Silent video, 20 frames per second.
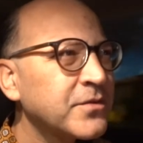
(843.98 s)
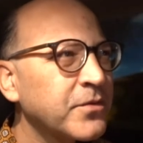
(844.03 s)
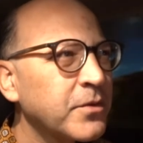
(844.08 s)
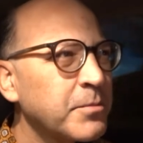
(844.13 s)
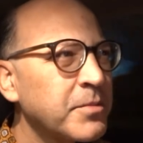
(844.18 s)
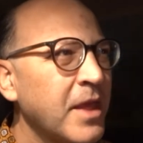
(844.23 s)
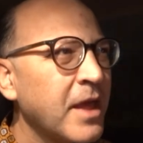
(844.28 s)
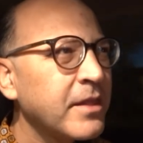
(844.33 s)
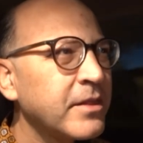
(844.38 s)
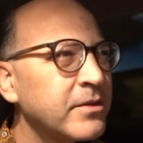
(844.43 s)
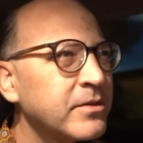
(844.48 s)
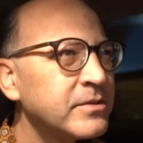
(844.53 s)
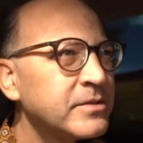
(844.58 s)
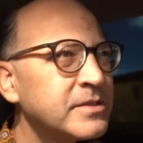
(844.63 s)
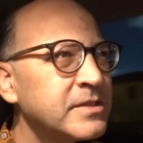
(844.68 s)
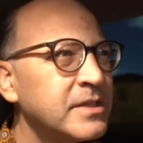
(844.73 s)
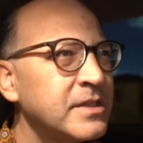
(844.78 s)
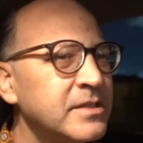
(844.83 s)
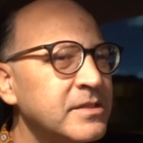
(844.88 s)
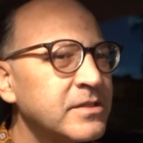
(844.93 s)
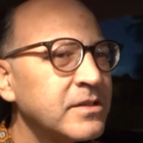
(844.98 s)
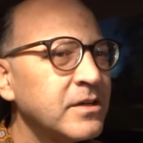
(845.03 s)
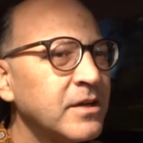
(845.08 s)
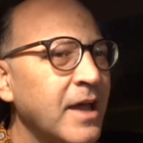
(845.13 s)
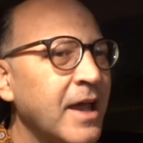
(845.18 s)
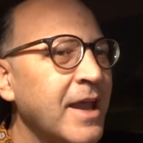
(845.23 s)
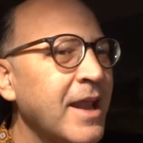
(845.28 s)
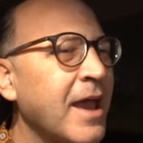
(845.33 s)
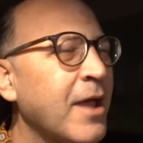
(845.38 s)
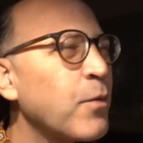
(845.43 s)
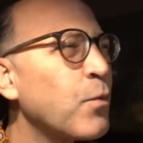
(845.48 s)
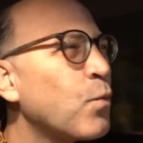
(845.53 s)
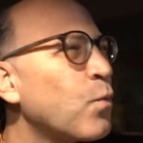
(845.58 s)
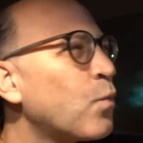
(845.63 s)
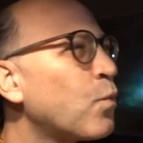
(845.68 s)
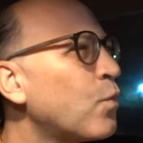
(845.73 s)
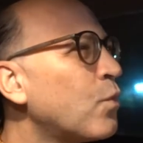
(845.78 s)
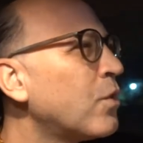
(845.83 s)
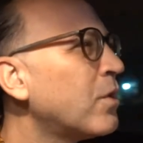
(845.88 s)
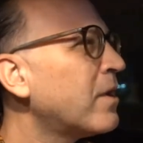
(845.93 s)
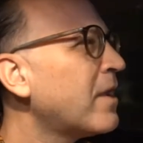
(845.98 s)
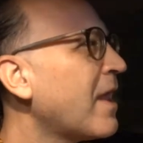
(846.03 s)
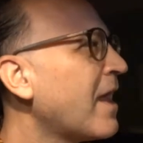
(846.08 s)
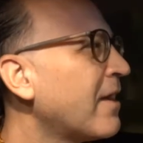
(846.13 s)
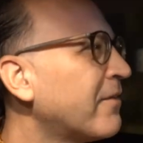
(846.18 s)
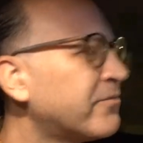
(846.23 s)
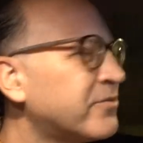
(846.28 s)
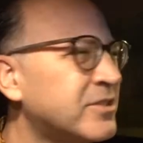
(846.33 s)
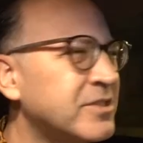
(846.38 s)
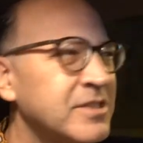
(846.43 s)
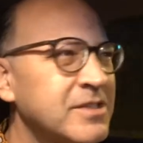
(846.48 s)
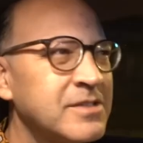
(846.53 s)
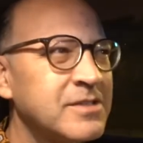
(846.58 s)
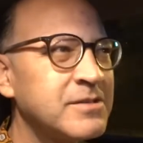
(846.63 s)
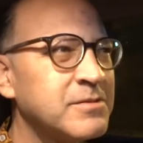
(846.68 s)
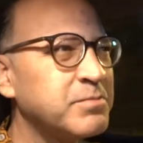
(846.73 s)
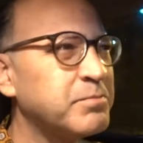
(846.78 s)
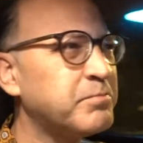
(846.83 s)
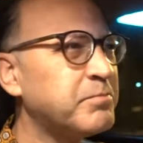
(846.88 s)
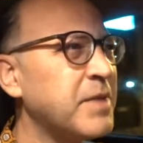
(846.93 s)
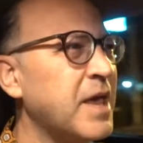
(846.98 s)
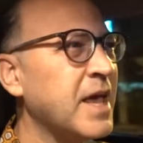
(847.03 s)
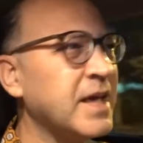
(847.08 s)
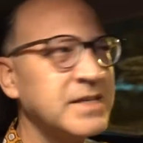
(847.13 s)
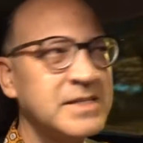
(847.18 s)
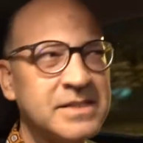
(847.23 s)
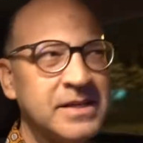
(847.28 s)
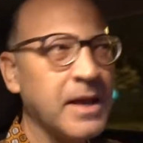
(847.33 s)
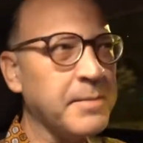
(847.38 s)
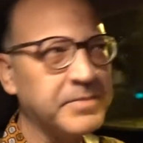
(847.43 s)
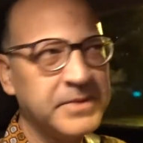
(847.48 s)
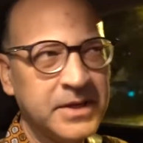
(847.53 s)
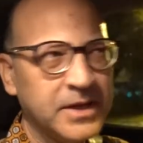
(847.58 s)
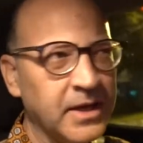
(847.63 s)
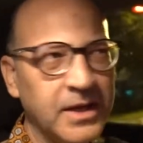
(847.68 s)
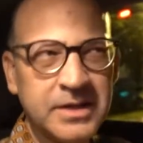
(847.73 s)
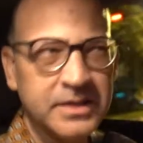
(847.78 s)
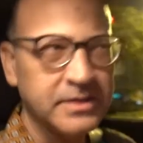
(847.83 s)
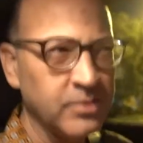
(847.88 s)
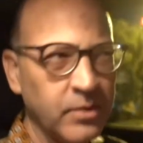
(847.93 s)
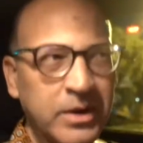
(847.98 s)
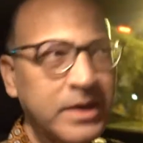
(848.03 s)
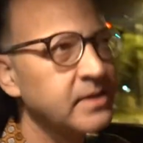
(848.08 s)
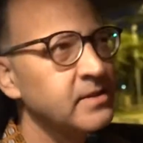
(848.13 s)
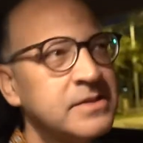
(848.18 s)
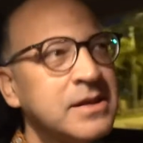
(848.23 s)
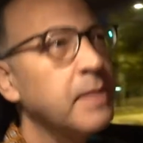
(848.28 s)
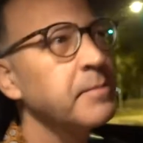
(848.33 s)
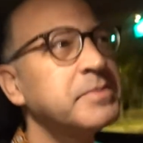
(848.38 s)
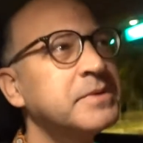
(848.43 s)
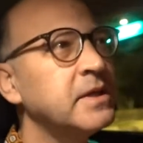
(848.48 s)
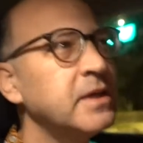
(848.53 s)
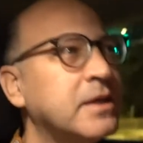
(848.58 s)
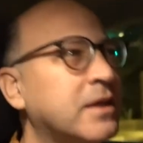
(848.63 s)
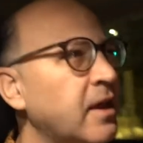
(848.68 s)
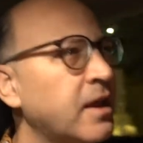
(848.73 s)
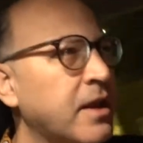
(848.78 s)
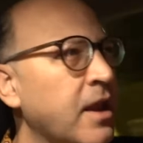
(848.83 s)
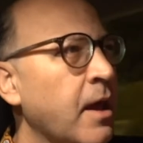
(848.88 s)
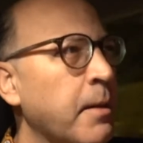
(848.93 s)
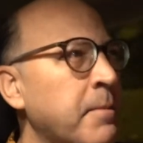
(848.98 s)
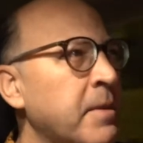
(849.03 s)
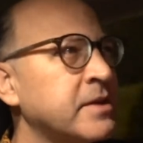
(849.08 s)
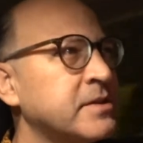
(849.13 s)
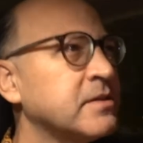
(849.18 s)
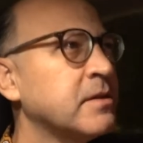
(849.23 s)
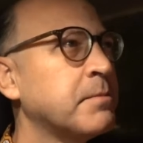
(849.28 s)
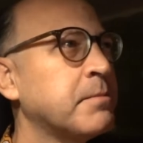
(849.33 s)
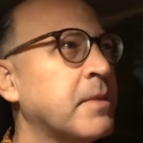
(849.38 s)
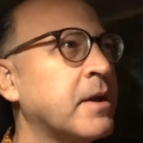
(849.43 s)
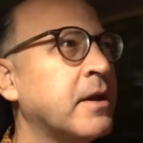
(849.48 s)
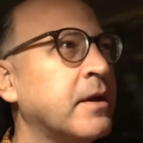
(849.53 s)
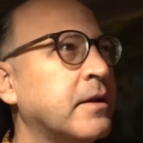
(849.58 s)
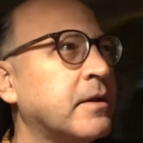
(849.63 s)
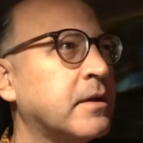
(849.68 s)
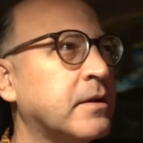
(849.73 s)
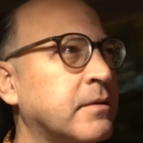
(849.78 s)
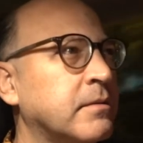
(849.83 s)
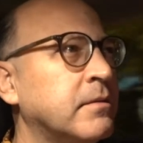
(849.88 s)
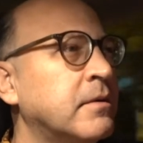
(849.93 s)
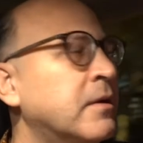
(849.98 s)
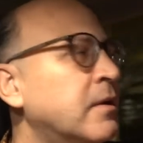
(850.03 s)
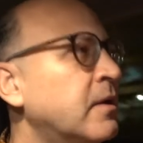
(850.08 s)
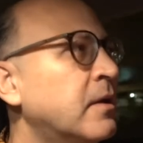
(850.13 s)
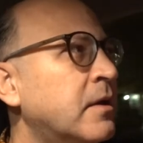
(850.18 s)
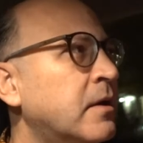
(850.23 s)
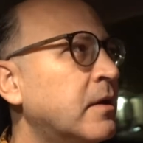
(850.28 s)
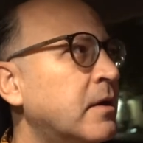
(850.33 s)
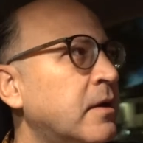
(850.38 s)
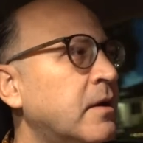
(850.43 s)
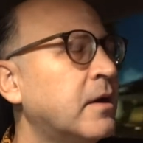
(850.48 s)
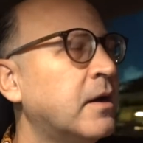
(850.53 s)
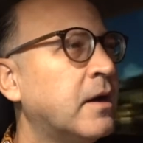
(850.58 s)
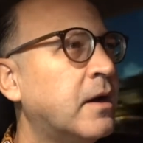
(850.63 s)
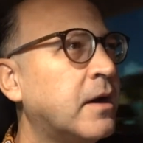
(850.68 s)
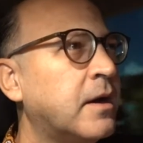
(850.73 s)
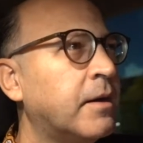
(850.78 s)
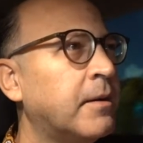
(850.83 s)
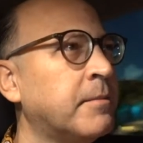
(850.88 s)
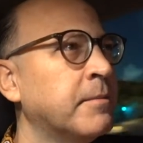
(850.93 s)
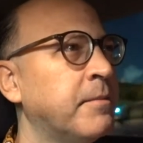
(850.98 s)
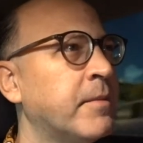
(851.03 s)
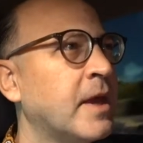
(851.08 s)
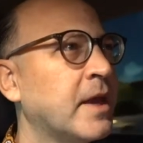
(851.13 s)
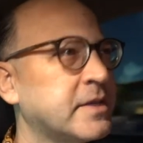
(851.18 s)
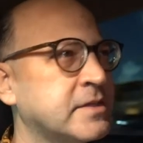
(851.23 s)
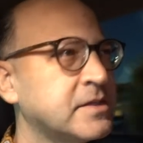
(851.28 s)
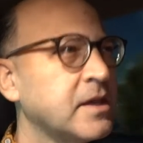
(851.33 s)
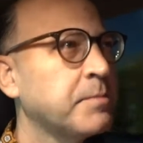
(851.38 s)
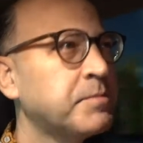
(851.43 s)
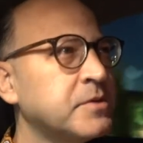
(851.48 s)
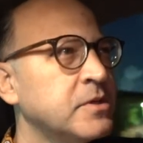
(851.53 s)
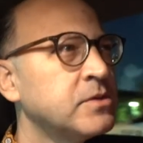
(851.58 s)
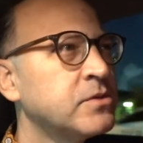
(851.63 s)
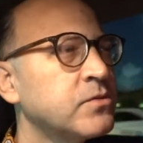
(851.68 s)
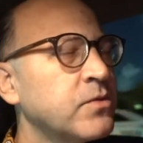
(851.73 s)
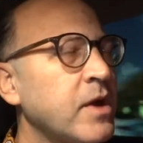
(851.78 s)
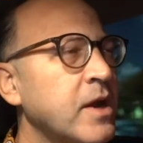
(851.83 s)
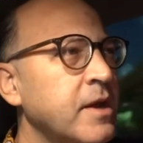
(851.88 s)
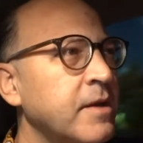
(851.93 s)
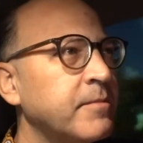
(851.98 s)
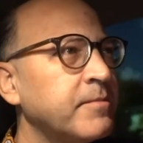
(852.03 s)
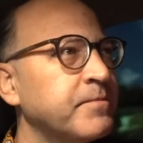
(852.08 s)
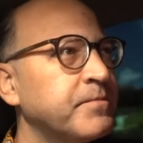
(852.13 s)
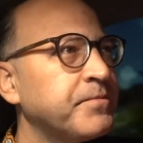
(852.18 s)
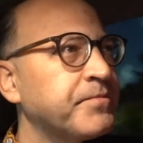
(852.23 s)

from that little Caesar, and I would have just accepted it to accept it and not mess up my um, acceptance rate.